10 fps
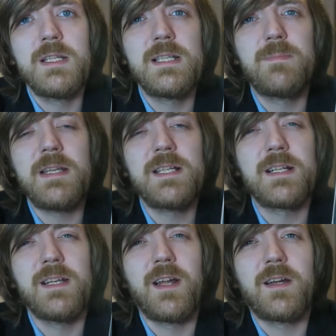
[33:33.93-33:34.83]
This is
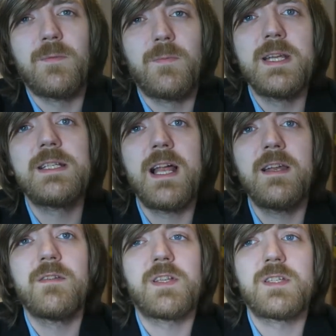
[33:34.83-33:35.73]
basically like a
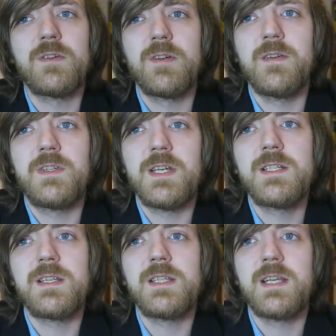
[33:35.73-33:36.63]
retelling of the story of
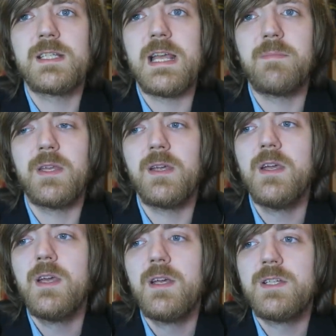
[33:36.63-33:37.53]
Jesus, except that
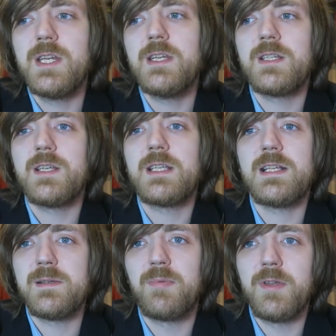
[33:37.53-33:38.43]
Jesus
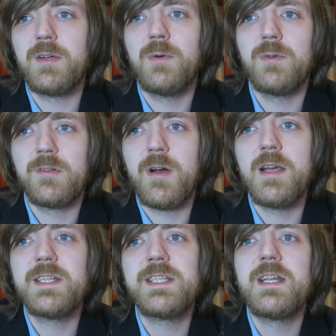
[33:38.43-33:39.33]
has a brother called
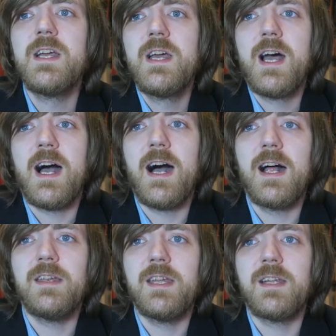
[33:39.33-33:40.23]
Christ,
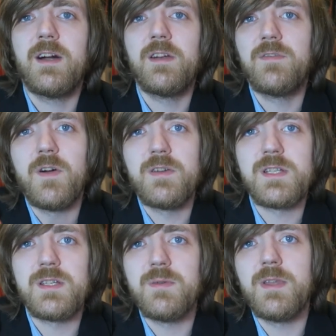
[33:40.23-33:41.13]
and it kind of
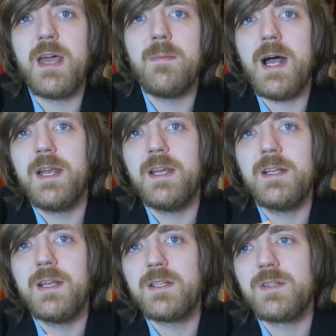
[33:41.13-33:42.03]
follows the two of them, and
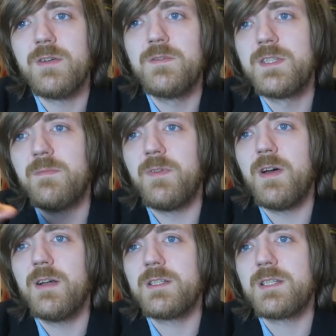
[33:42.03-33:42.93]
it sort of
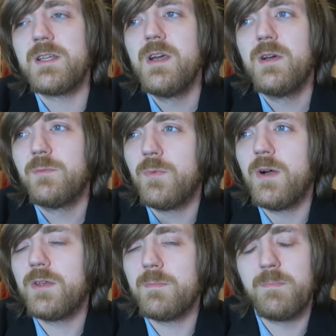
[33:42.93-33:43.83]
subverts
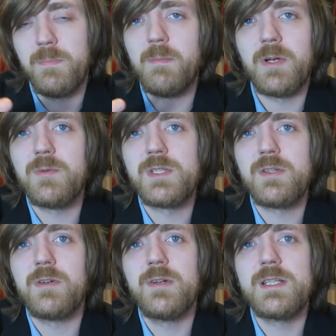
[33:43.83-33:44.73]
what the biblical
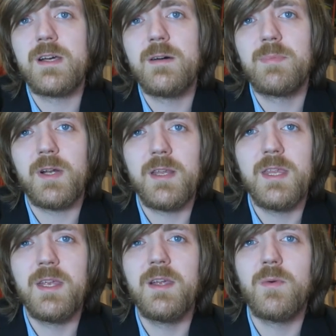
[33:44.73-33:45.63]
stories are, but I
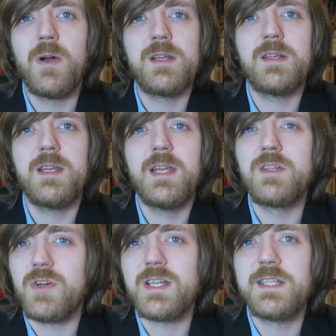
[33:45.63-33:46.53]
think in quite
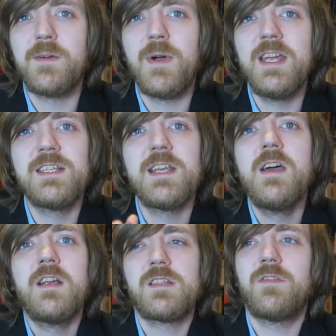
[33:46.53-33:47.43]
interesting ways.
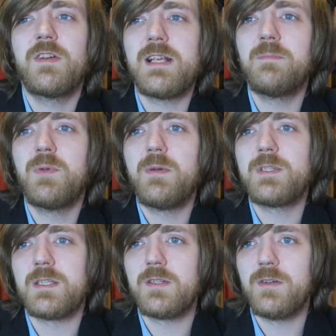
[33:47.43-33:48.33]
So, for example, there
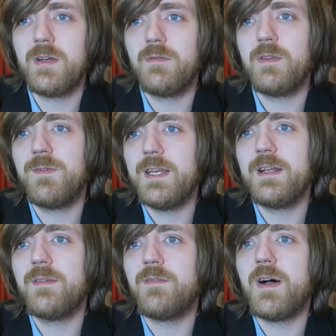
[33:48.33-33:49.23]
was the story of the
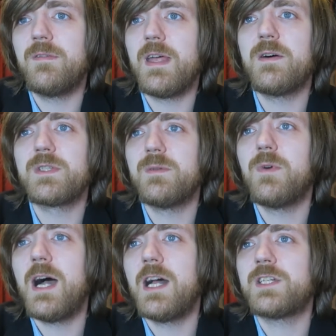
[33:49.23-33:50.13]
feeding of the 5,000, and
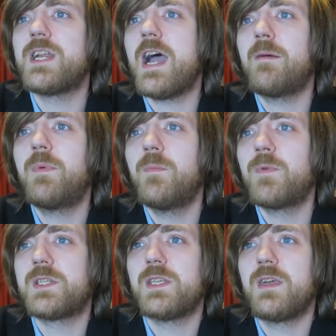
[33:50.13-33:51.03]
what actually happened
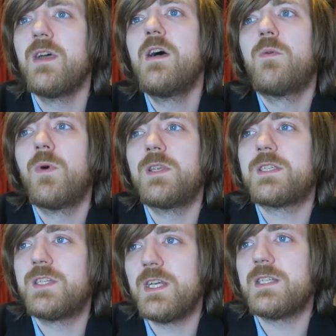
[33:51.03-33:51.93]
was that
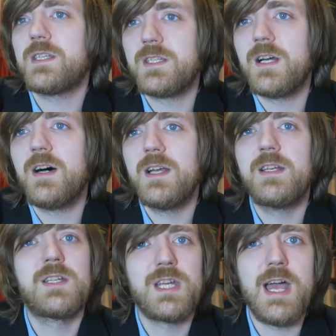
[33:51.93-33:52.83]
once Jesus
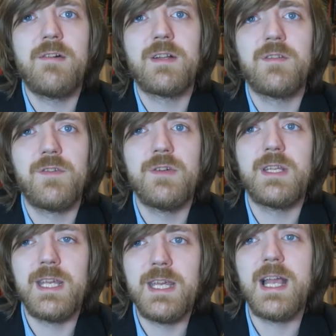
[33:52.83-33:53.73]
started sharing the food
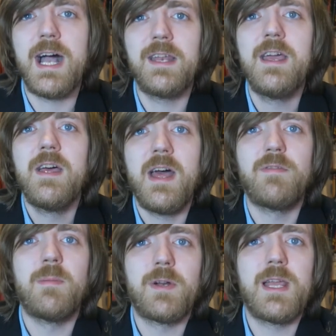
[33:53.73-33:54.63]
that he had,
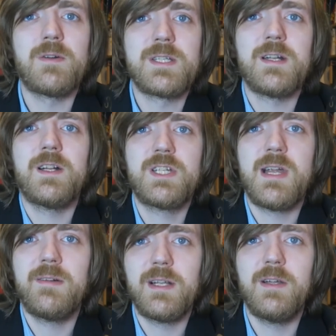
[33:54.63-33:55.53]
everybody else started
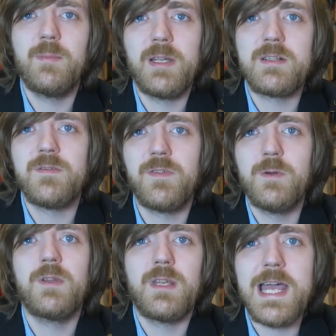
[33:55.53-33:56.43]
sharing the little bits of
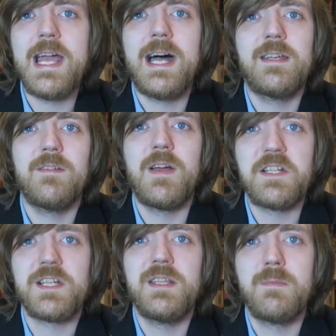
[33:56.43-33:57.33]
food that they had, and
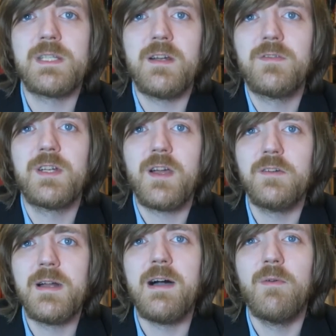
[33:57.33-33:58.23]
eventually there was enough to go
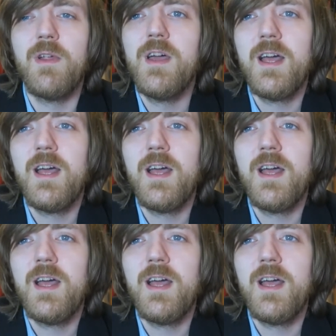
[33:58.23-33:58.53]
round.